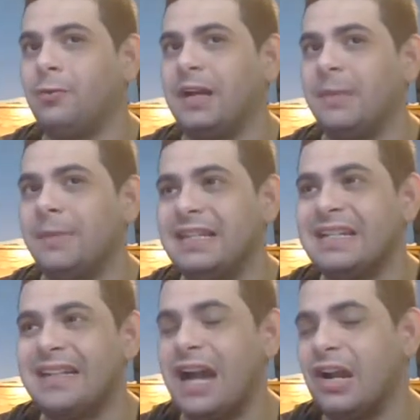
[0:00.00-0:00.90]
to recommend the
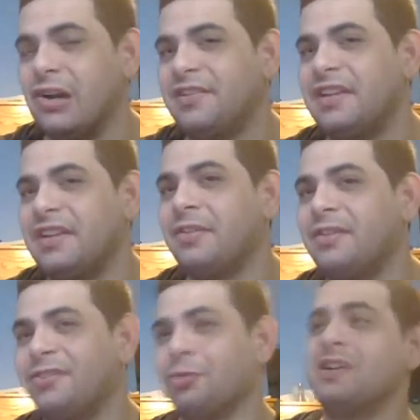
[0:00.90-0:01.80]
entire
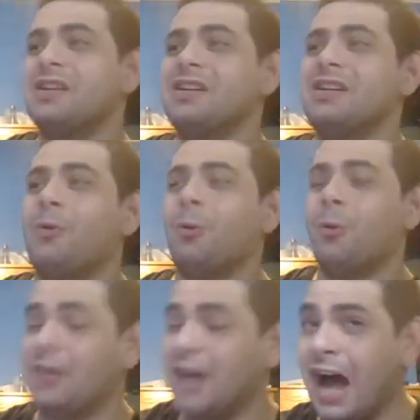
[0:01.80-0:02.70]
story
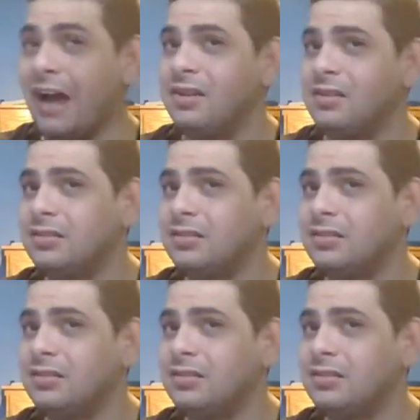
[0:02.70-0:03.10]
or not.